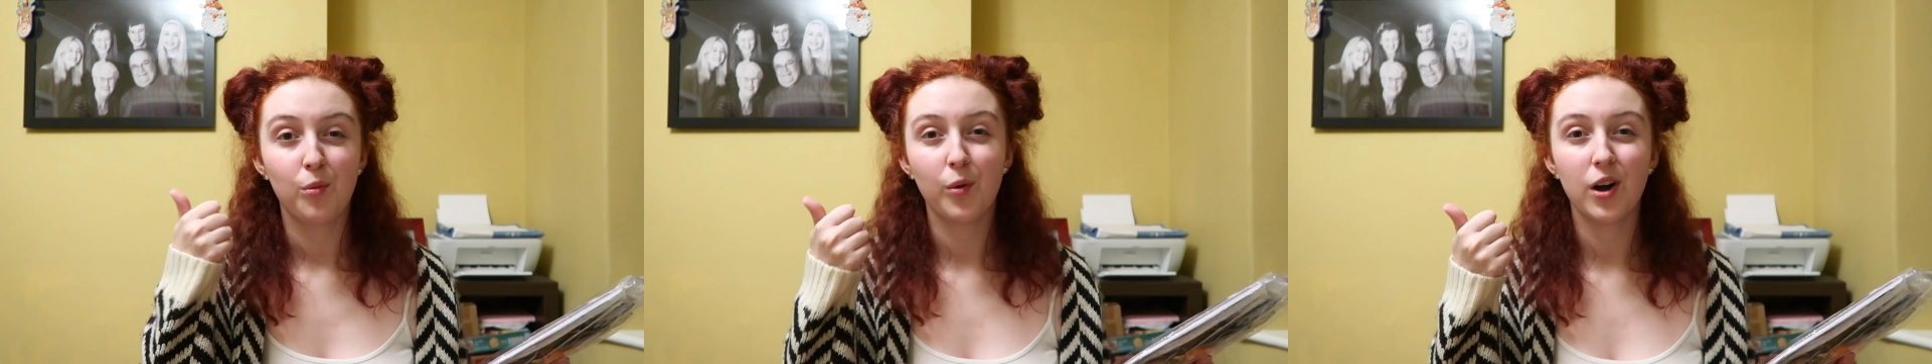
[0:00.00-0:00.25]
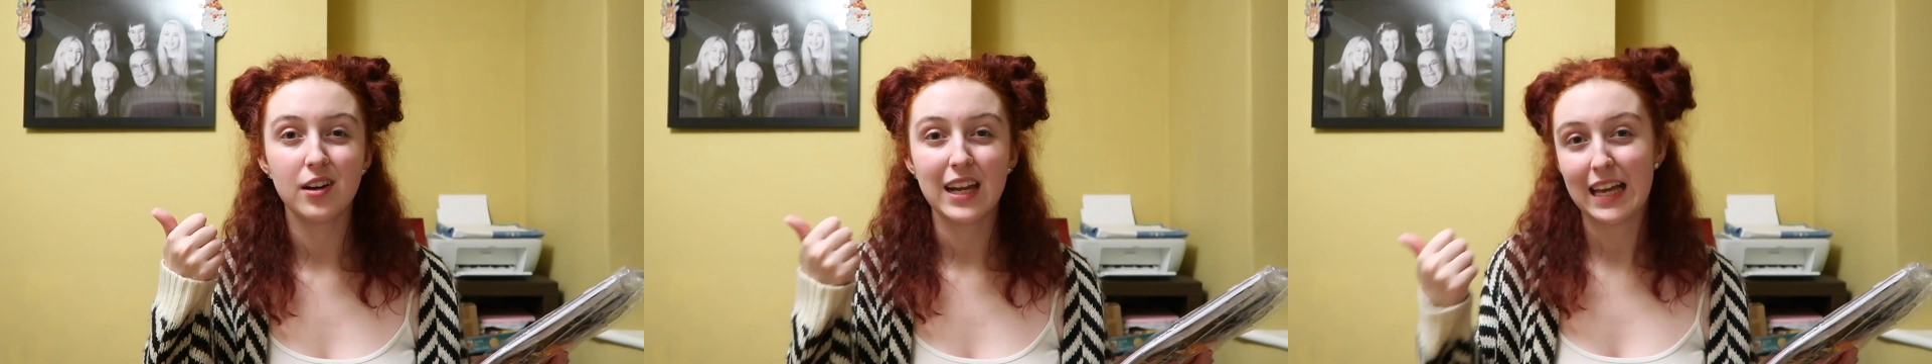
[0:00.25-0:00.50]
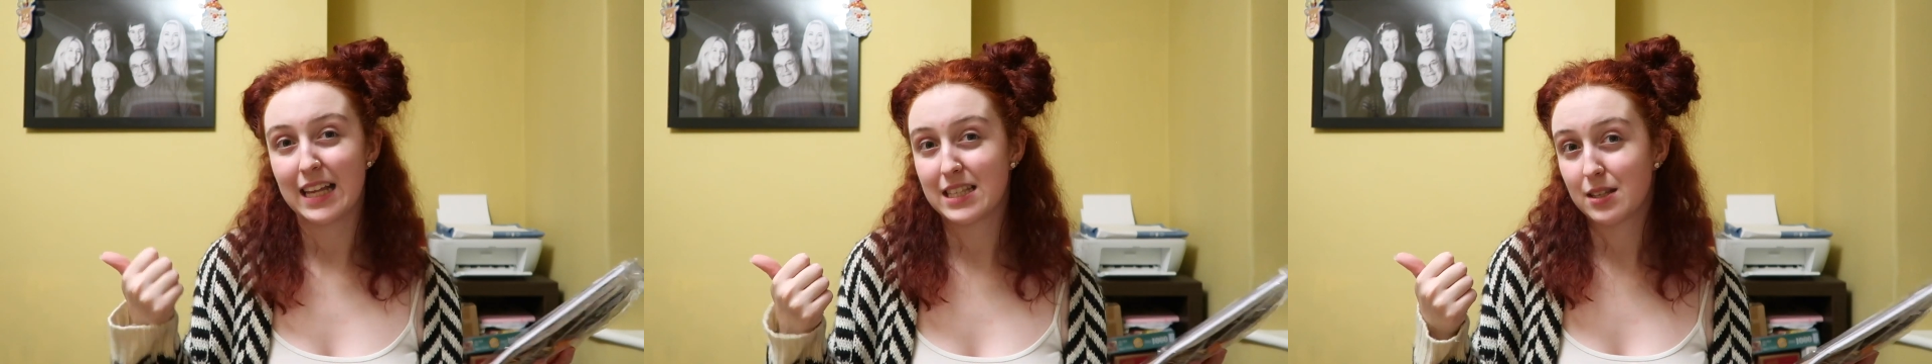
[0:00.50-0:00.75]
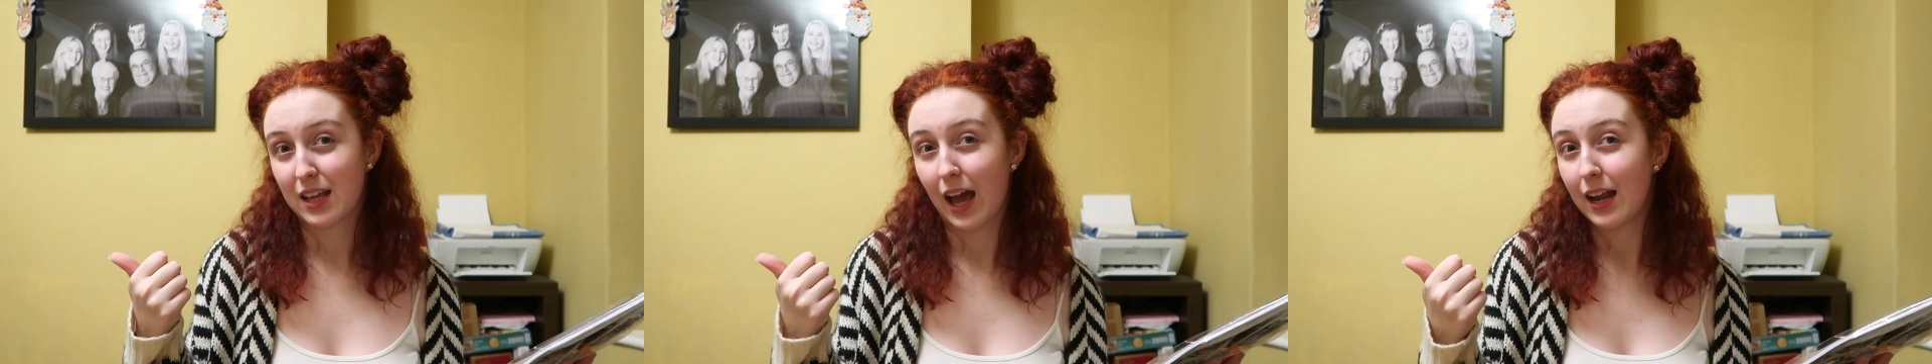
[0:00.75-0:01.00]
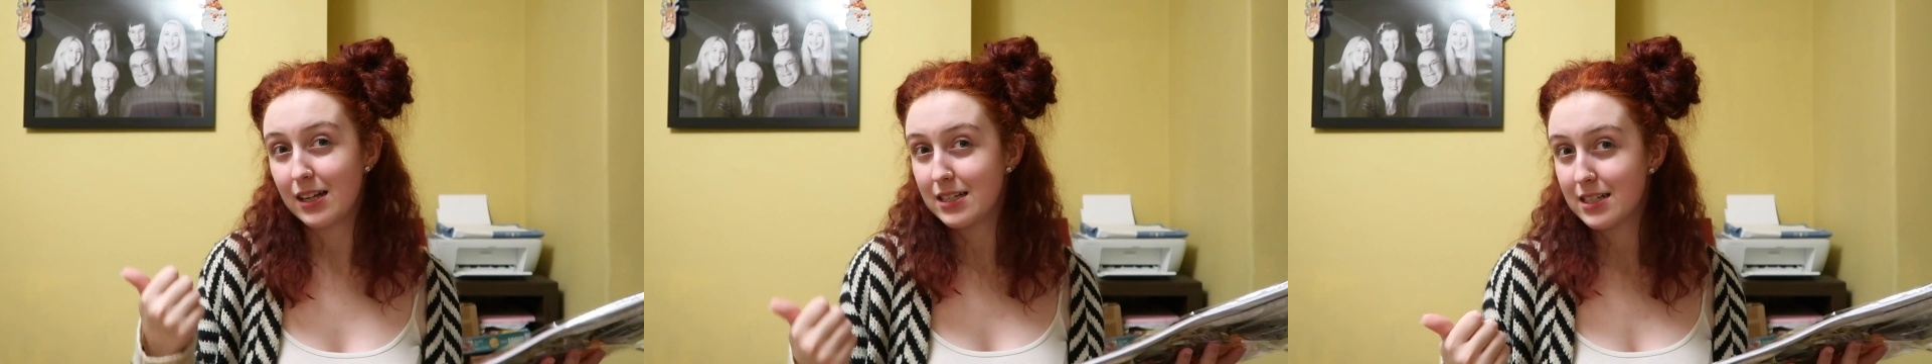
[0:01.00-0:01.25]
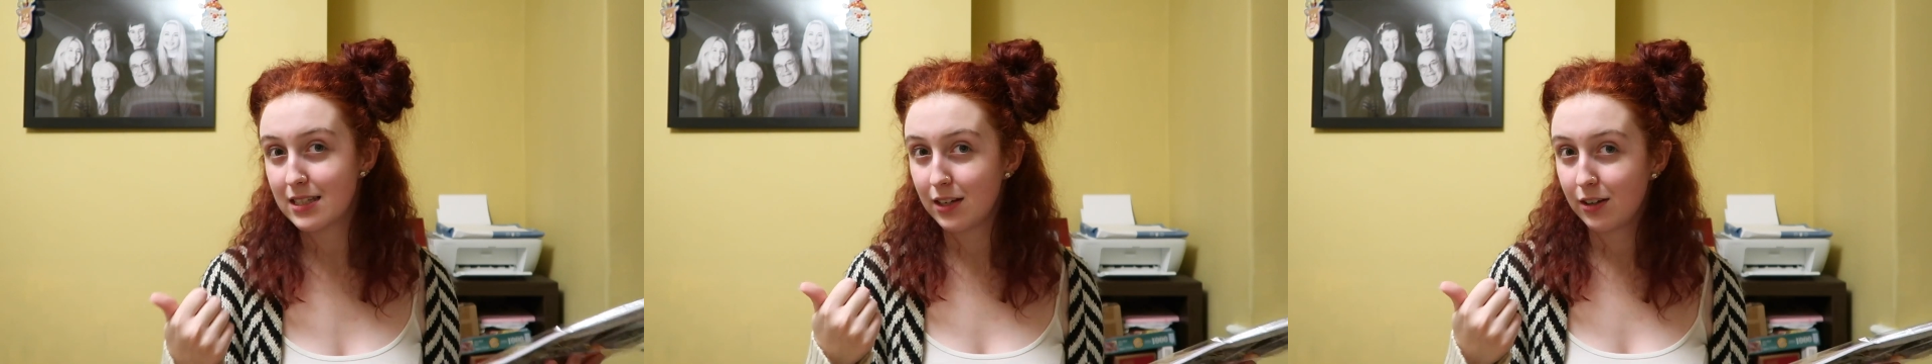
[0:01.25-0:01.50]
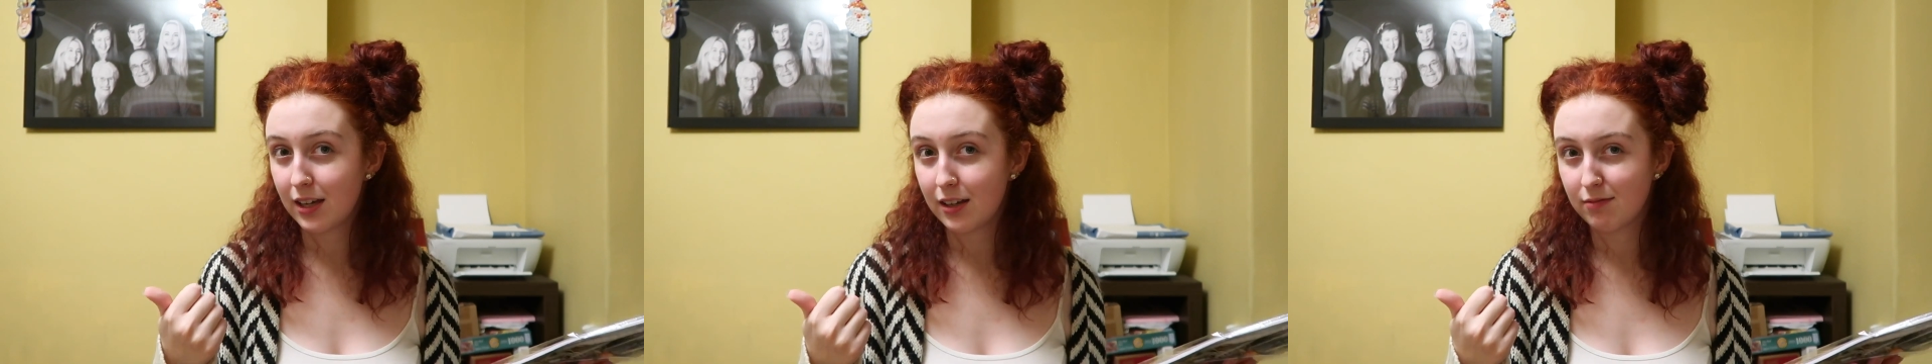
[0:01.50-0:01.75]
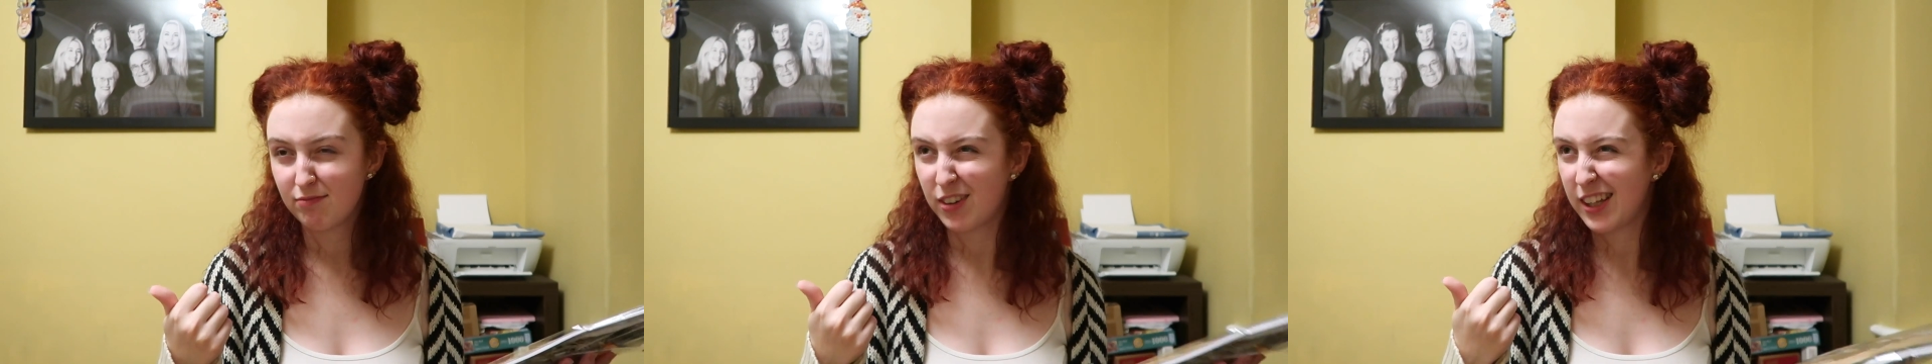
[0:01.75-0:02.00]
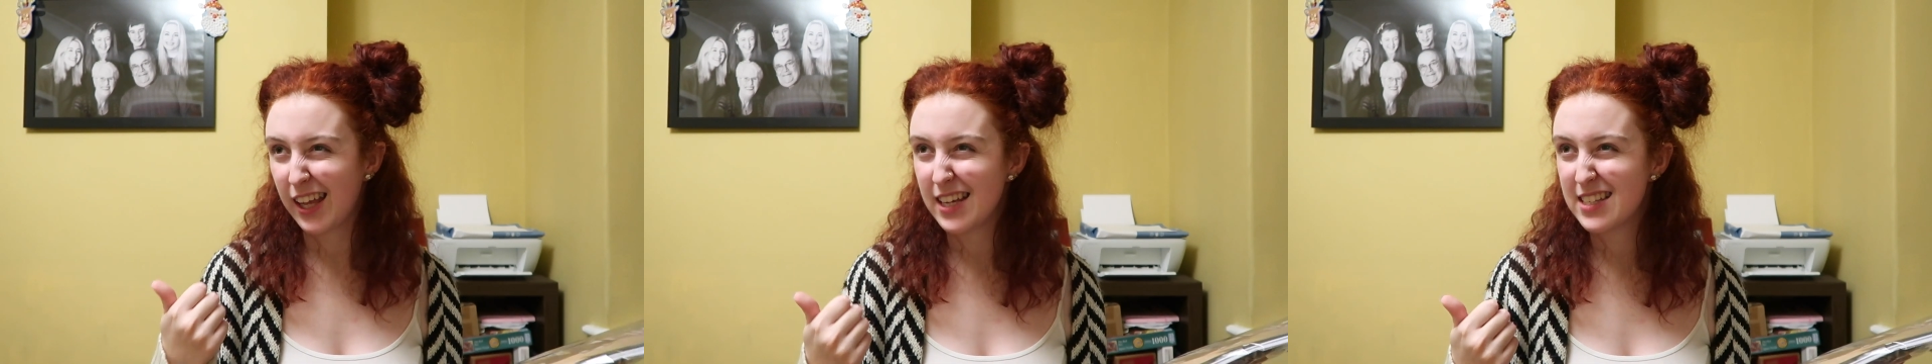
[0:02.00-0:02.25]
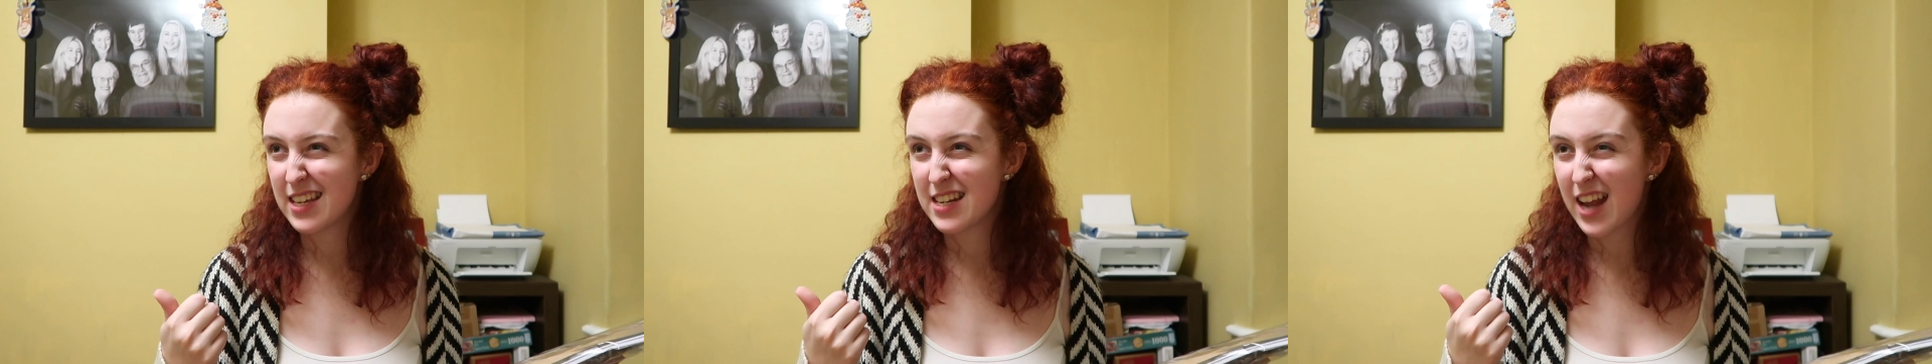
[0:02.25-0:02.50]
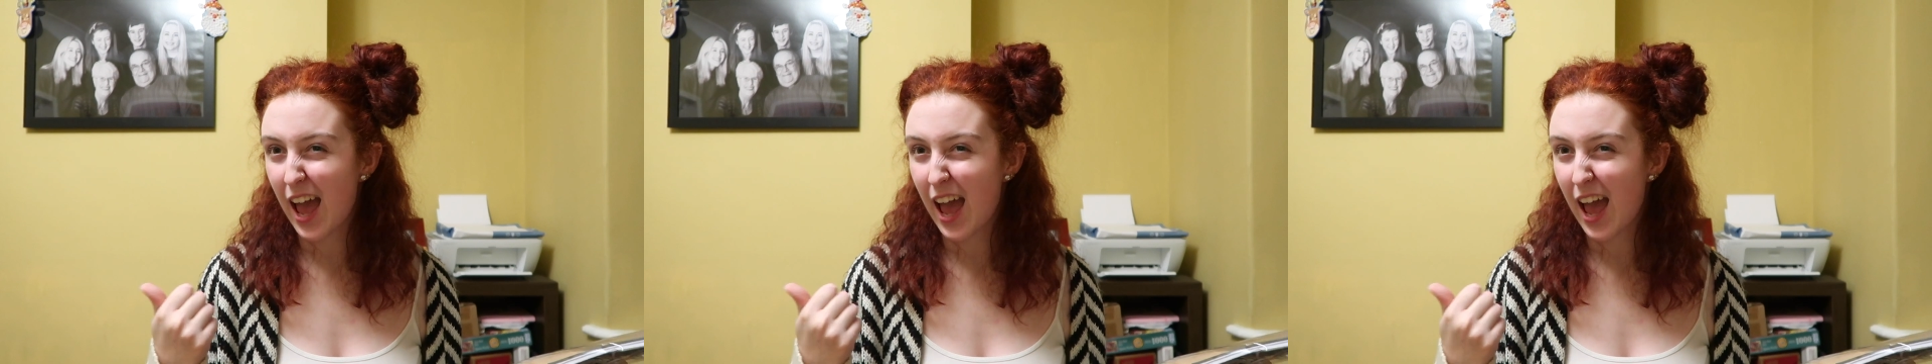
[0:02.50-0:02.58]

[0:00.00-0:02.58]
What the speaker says: One, it's kind of Disney related,